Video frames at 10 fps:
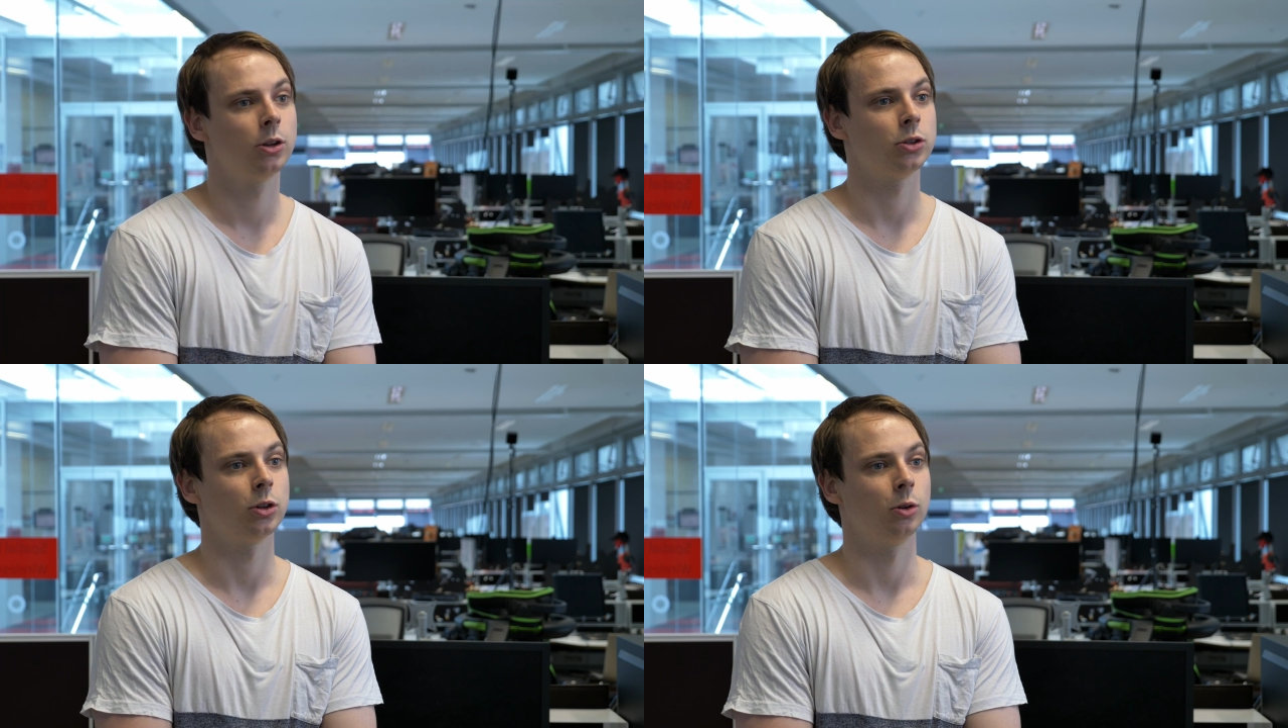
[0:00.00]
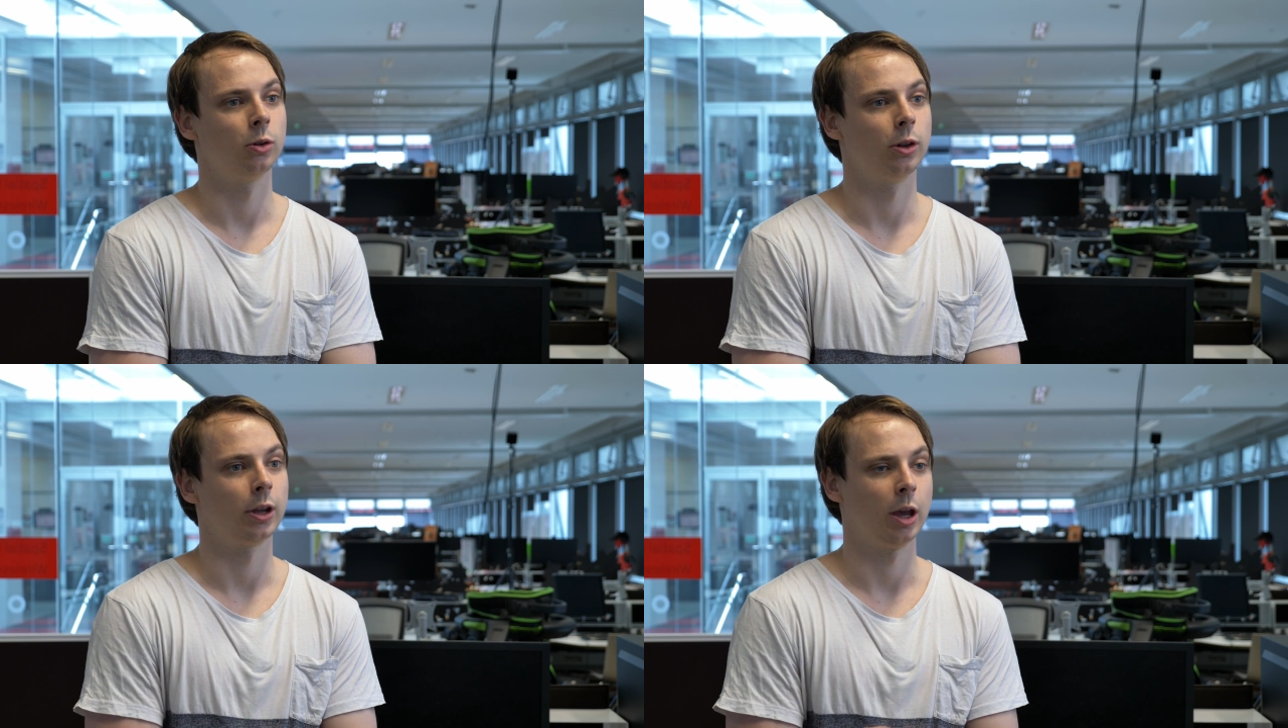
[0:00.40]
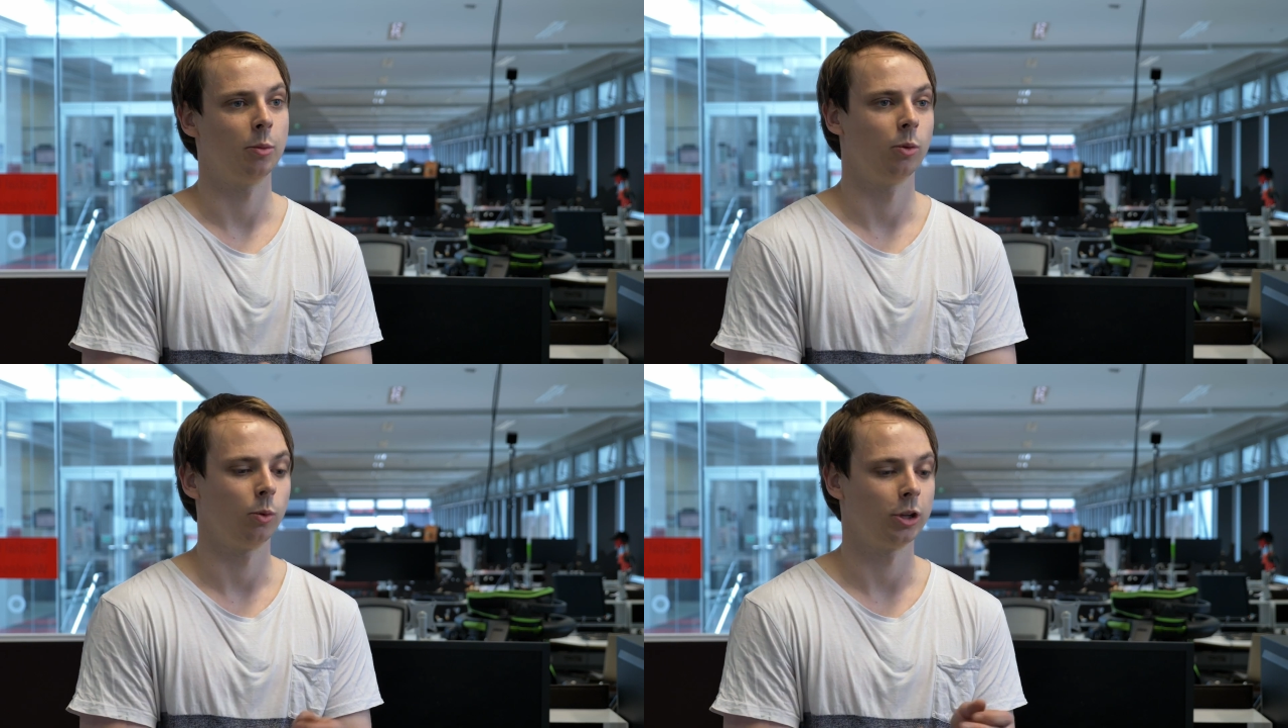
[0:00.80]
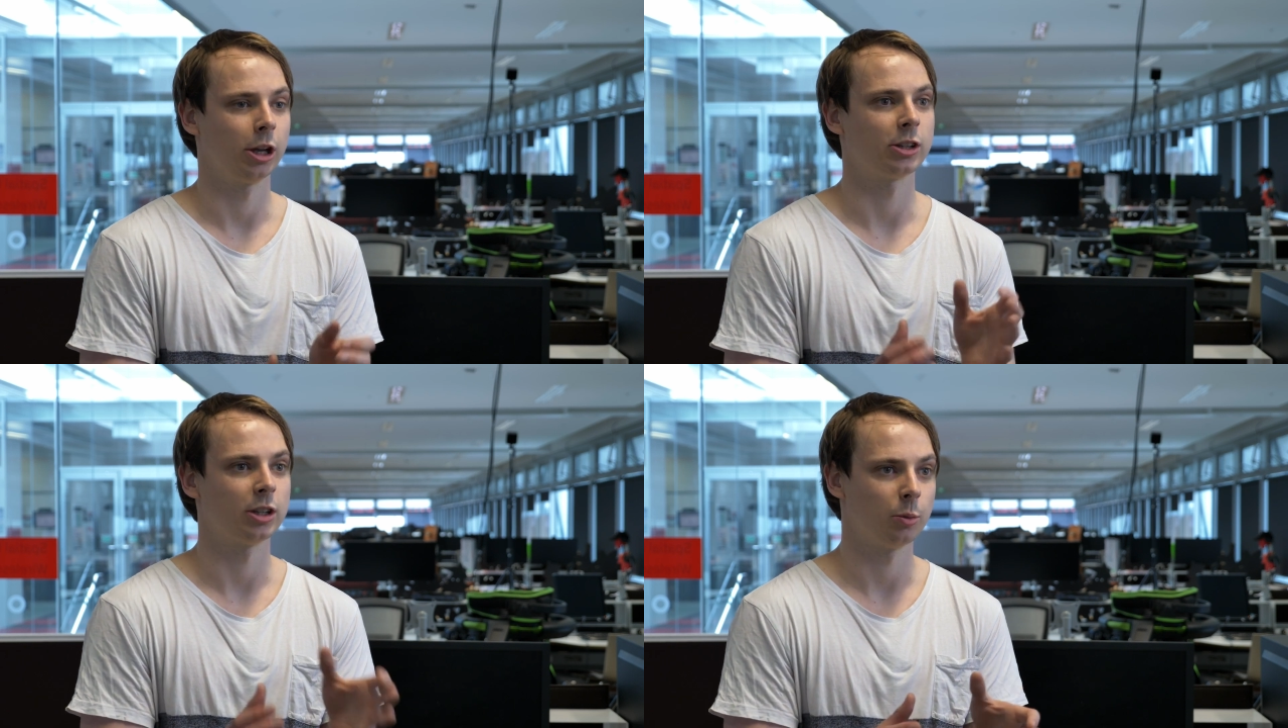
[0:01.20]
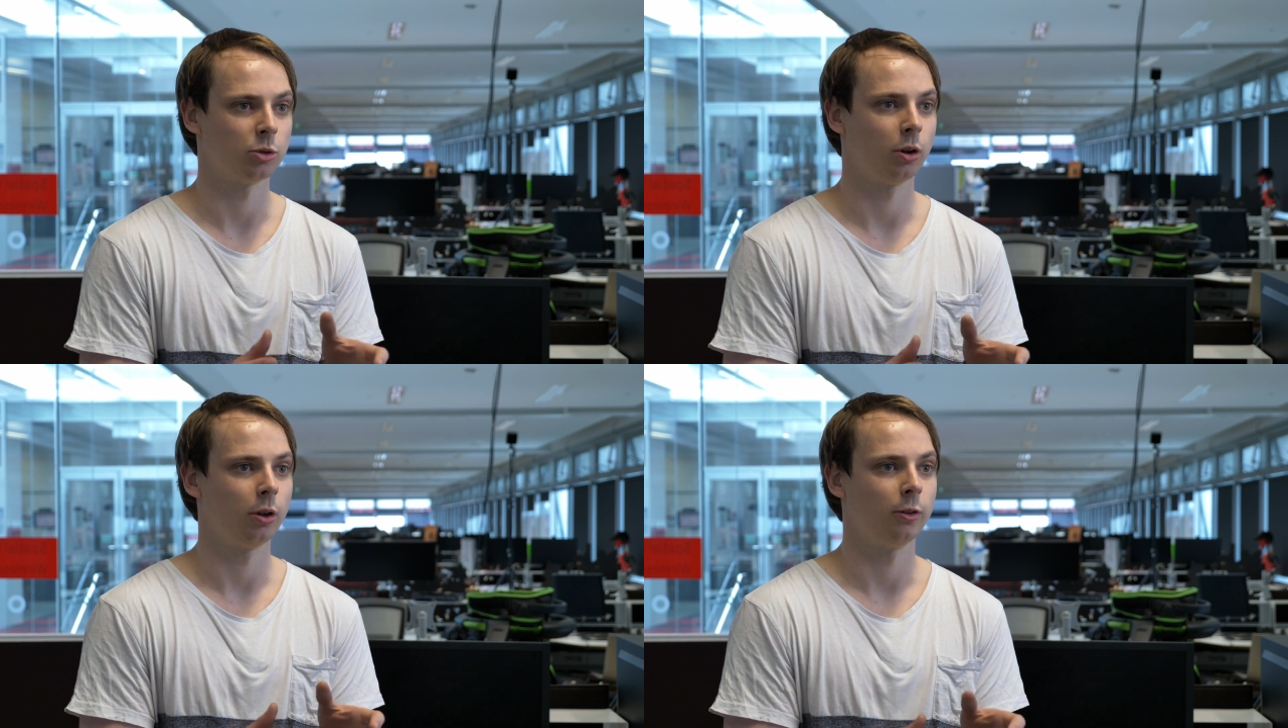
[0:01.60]
So the camera will take a
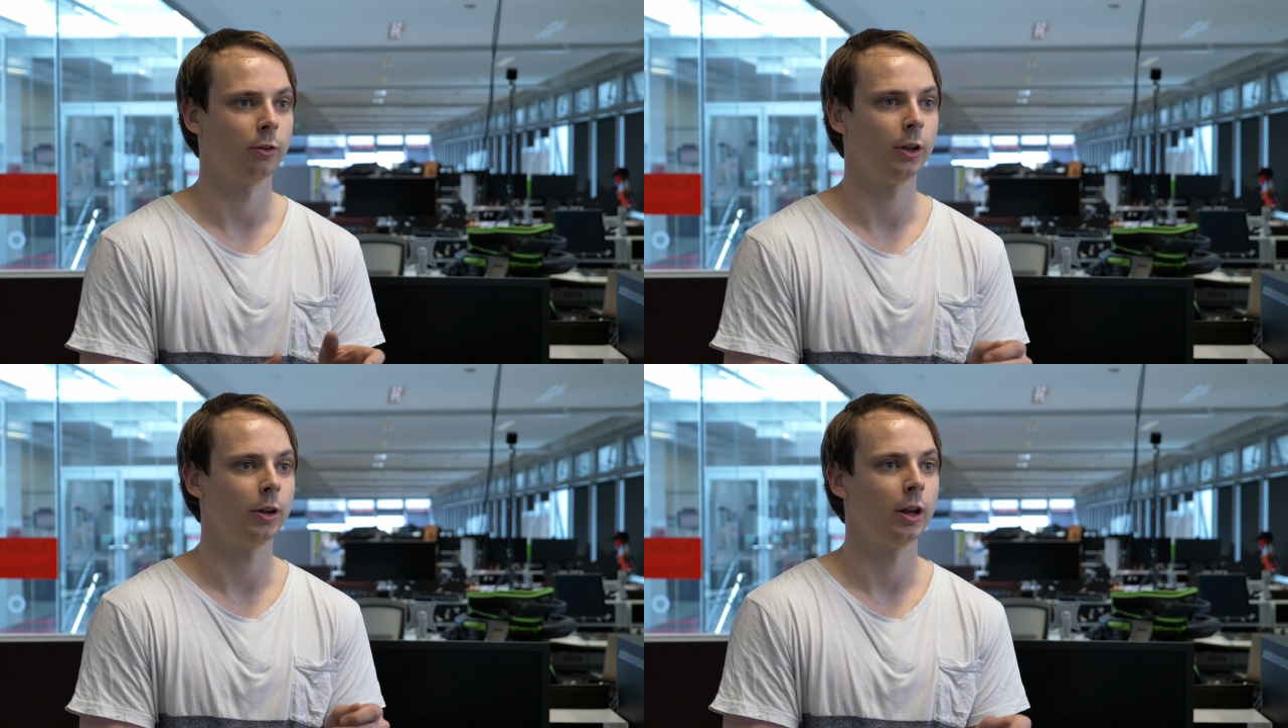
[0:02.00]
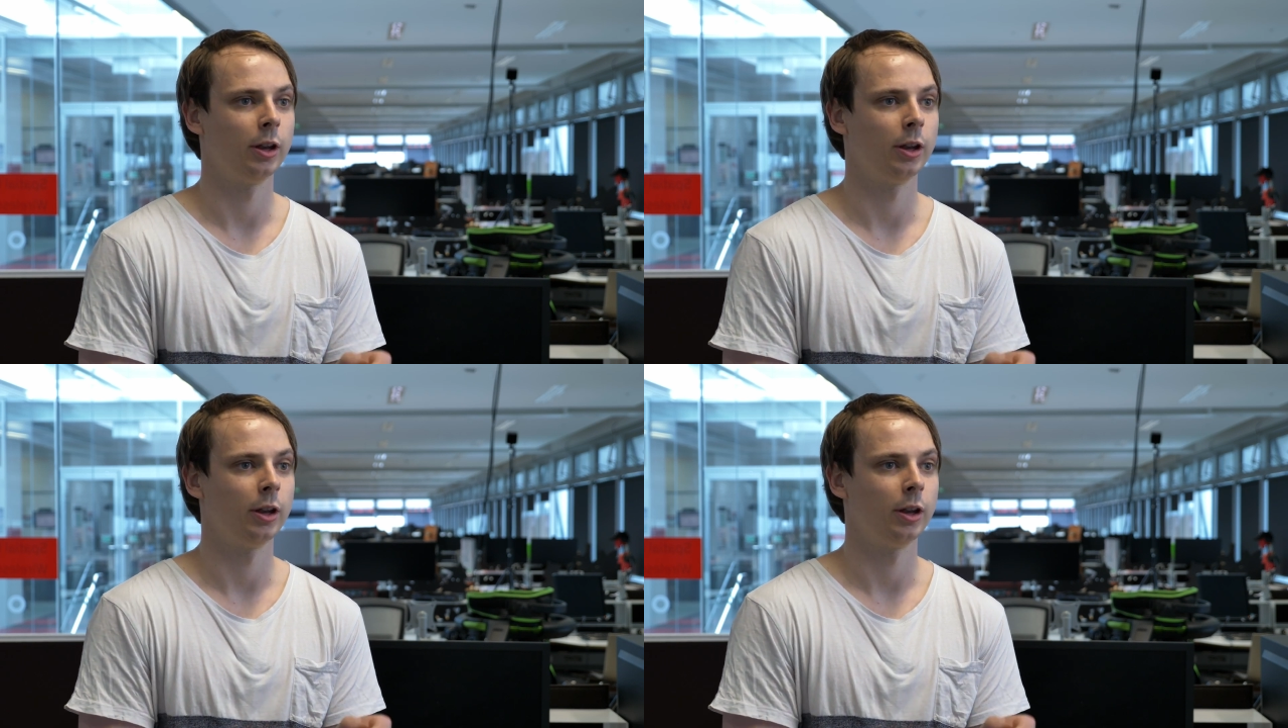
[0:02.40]
snapshot of it